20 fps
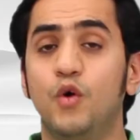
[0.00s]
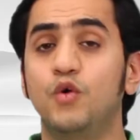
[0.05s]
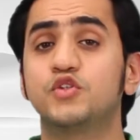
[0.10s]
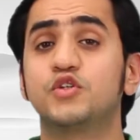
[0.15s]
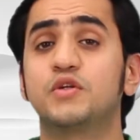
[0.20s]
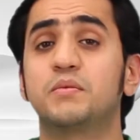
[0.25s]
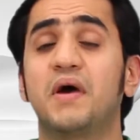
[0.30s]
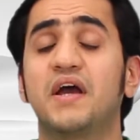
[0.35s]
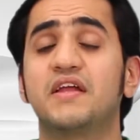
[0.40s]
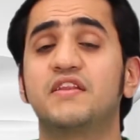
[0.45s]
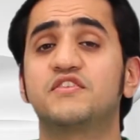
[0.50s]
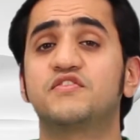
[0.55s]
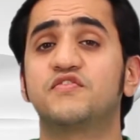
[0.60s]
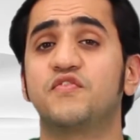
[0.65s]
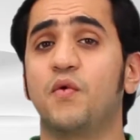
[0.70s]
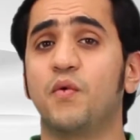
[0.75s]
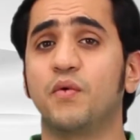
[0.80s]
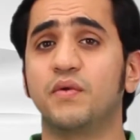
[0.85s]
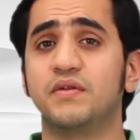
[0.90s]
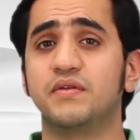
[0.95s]
Who should buy this
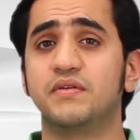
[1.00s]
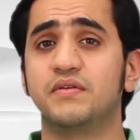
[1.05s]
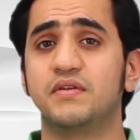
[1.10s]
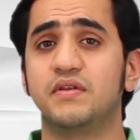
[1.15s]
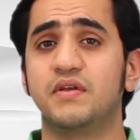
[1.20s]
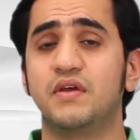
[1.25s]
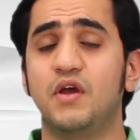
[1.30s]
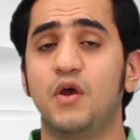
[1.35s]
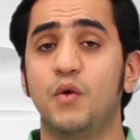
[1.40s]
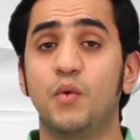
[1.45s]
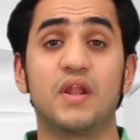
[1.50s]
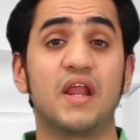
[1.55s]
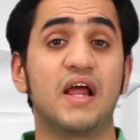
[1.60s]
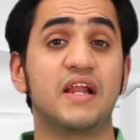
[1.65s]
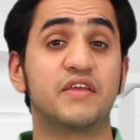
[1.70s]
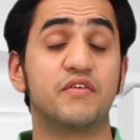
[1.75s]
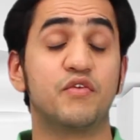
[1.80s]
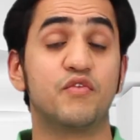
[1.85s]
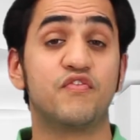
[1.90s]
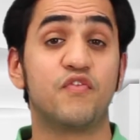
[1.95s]
phone? Well, I'll
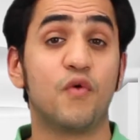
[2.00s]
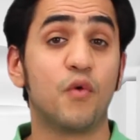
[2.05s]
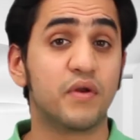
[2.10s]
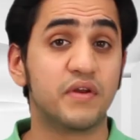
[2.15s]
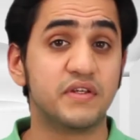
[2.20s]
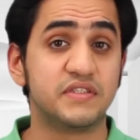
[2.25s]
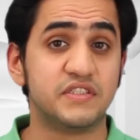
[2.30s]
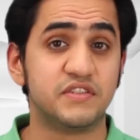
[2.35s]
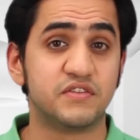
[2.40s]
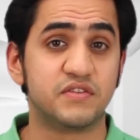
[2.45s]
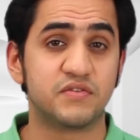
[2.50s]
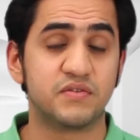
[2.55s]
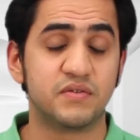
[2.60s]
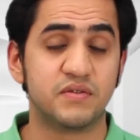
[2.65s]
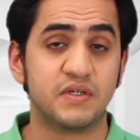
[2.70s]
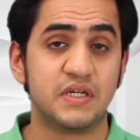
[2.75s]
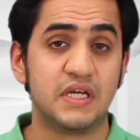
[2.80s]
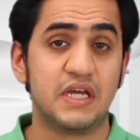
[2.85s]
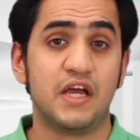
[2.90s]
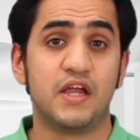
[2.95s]
give you 4 reasons.
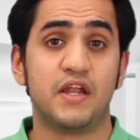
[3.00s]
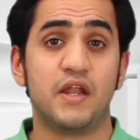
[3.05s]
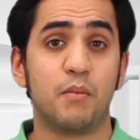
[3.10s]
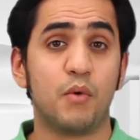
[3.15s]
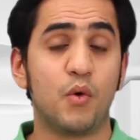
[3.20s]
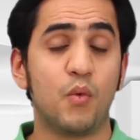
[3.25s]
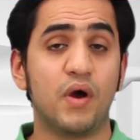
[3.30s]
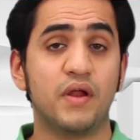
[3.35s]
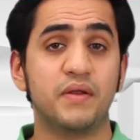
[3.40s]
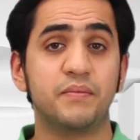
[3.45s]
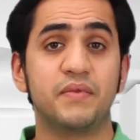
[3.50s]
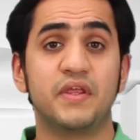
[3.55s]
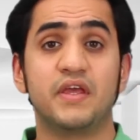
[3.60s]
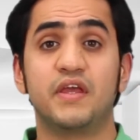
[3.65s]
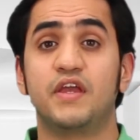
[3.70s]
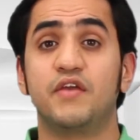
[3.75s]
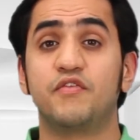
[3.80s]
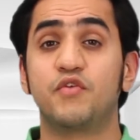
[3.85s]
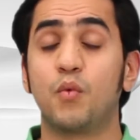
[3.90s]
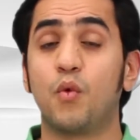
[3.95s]
Number 1,
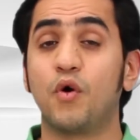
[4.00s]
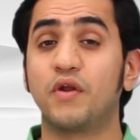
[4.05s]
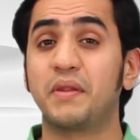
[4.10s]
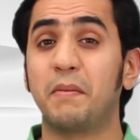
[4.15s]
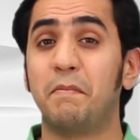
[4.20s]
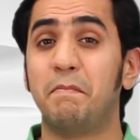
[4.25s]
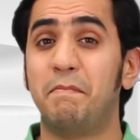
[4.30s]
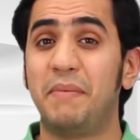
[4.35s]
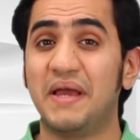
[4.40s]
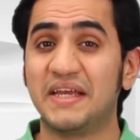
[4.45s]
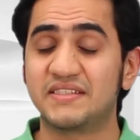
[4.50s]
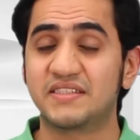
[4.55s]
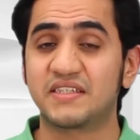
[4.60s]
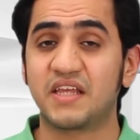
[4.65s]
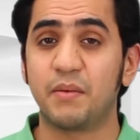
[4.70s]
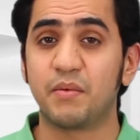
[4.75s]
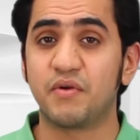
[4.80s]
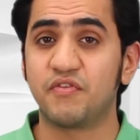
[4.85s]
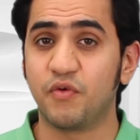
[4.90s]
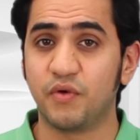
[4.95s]
if you want the best
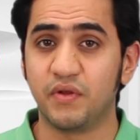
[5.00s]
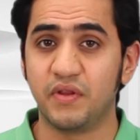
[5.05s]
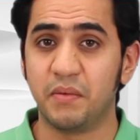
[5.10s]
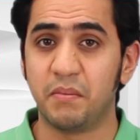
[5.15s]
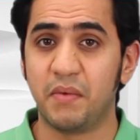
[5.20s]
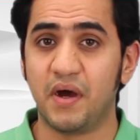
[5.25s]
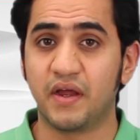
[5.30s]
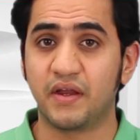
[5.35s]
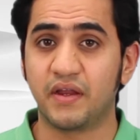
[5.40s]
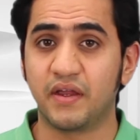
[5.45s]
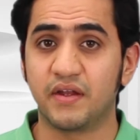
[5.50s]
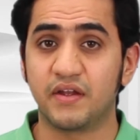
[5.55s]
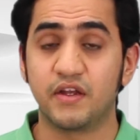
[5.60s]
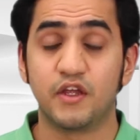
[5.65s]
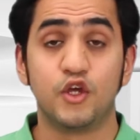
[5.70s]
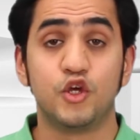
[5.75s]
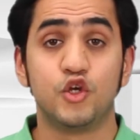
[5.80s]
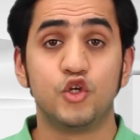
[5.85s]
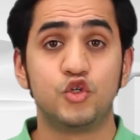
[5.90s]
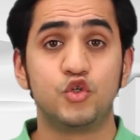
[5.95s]
camera phone in the market.
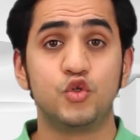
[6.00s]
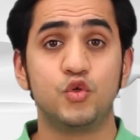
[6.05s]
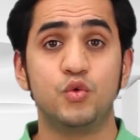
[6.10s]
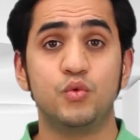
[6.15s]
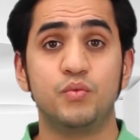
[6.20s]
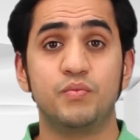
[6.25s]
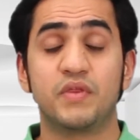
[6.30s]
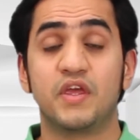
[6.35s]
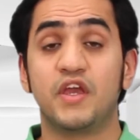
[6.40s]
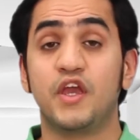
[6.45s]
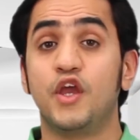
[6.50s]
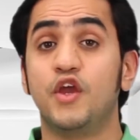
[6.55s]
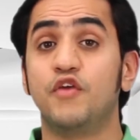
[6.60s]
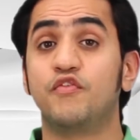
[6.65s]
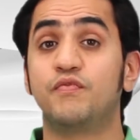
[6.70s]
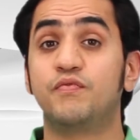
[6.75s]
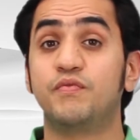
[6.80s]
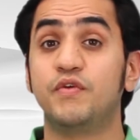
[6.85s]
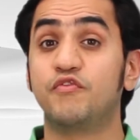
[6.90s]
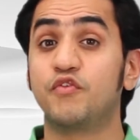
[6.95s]
2,
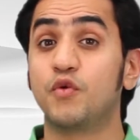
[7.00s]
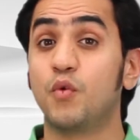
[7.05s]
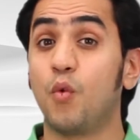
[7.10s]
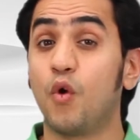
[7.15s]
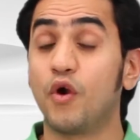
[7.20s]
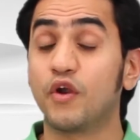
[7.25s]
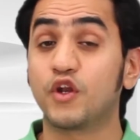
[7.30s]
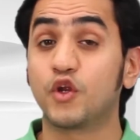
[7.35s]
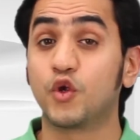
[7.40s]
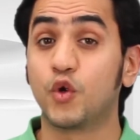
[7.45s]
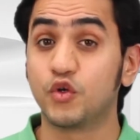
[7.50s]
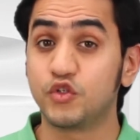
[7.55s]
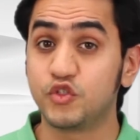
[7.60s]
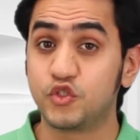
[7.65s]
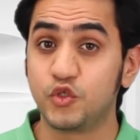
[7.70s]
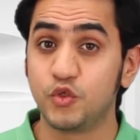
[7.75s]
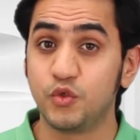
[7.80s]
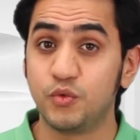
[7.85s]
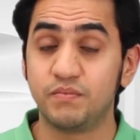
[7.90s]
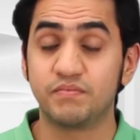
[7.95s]
if you want good
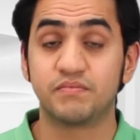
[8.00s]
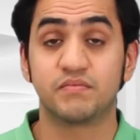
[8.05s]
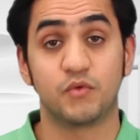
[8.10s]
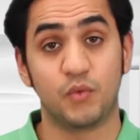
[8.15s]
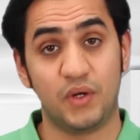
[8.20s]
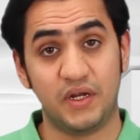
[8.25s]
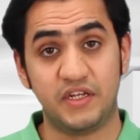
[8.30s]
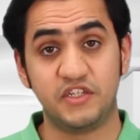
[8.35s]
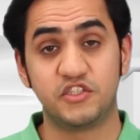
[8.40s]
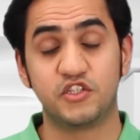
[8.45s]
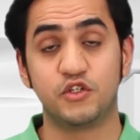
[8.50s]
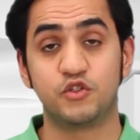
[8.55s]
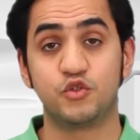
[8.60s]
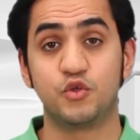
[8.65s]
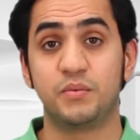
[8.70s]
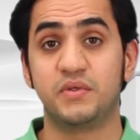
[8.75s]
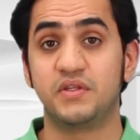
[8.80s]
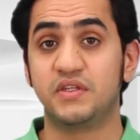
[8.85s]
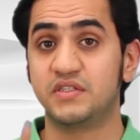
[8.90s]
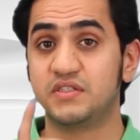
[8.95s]
zoom, well, digital
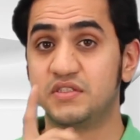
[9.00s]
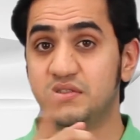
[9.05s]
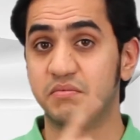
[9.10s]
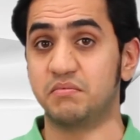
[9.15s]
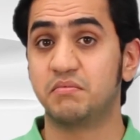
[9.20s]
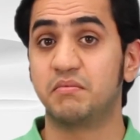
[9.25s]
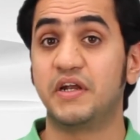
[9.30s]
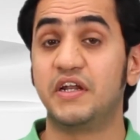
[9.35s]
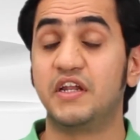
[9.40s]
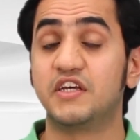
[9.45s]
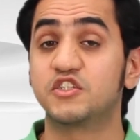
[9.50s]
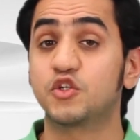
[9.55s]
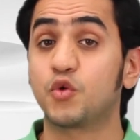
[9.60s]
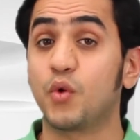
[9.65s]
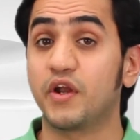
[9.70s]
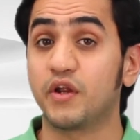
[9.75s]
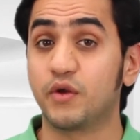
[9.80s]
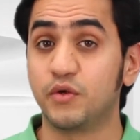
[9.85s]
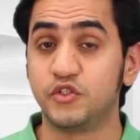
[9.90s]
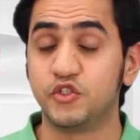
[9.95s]
zoom in this, well, it does
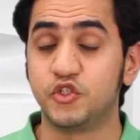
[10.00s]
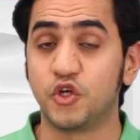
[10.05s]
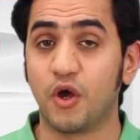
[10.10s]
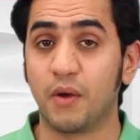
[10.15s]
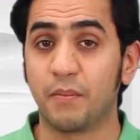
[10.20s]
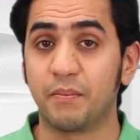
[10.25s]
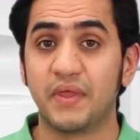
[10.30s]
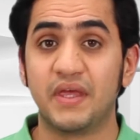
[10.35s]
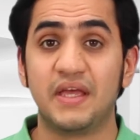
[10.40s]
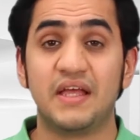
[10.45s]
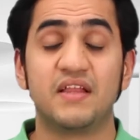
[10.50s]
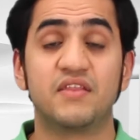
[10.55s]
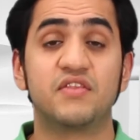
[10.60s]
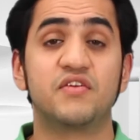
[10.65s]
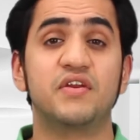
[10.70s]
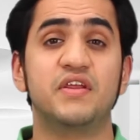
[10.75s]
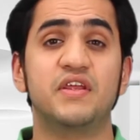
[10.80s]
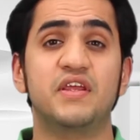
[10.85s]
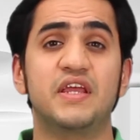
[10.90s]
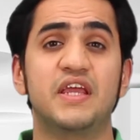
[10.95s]
quite a good job.
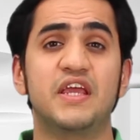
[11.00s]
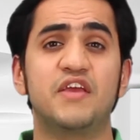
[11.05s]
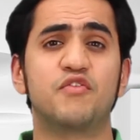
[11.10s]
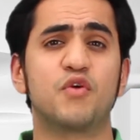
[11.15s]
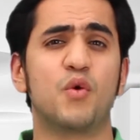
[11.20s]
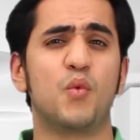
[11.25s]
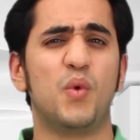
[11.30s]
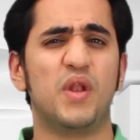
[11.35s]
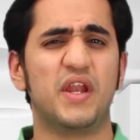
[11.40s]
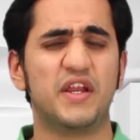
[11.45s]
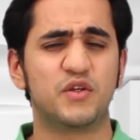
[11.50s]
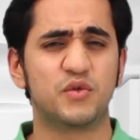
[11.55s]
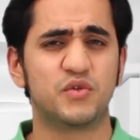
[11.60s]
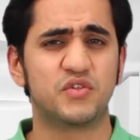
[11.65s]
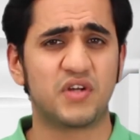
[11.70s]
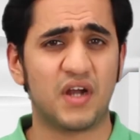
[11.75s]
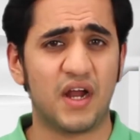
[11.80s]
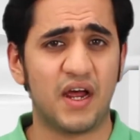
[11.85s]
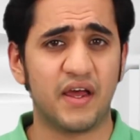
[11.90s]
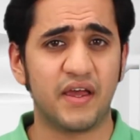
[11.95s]
3, if you're willing to
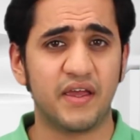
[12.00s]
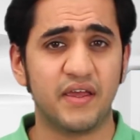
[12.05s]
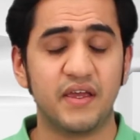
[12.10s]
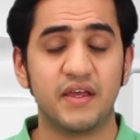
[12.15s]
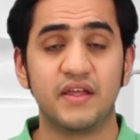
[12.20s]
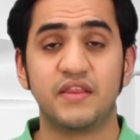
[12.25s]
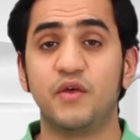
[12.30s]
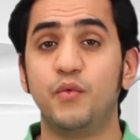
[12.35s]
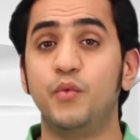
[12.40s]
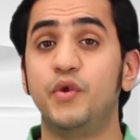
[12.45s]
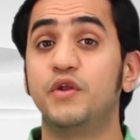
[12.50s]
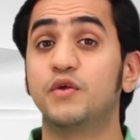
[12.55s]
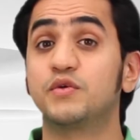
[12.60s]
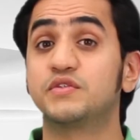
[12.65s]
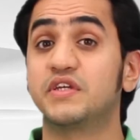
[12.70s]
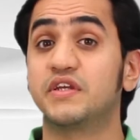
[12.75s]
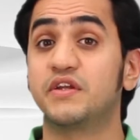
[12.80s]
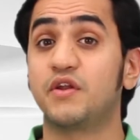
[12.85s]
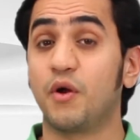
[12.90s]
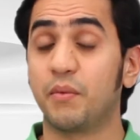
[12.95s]
try the
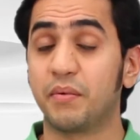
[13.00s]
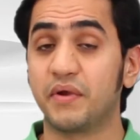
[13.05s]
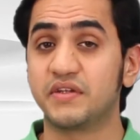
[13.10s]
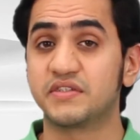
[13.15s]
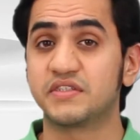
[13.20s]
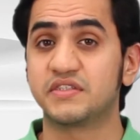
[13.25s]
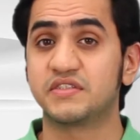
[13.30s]
Windows 8 operating